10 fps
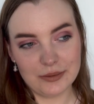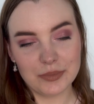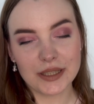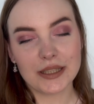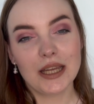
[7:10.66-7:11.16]
a
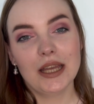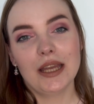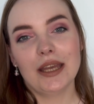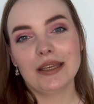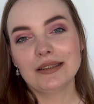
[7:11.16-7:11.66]
bit.
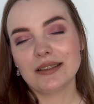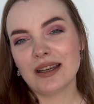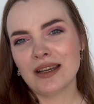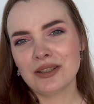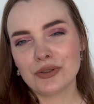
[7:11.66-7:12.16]
And
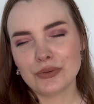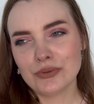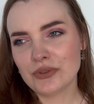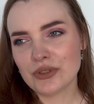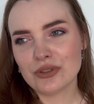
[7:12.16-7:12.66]
I
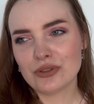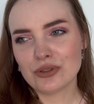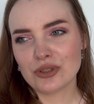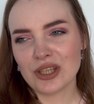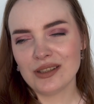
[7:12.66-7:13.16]
use this
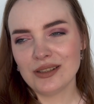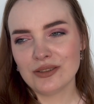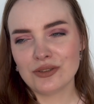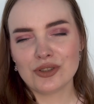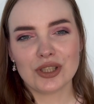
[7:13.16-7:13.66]
shade
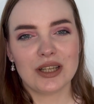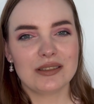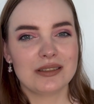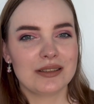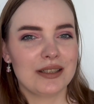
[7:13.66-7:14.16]

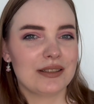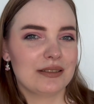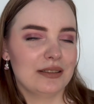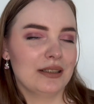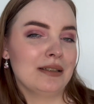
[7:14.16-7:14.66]
just
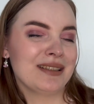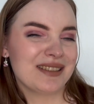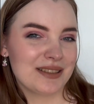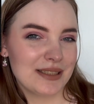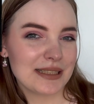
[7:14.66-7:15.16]
as a
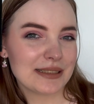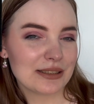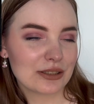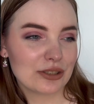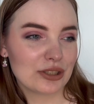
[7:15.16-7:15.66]
lid
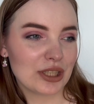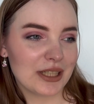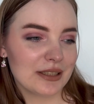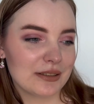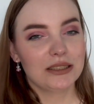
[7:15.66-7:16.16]
setting shade,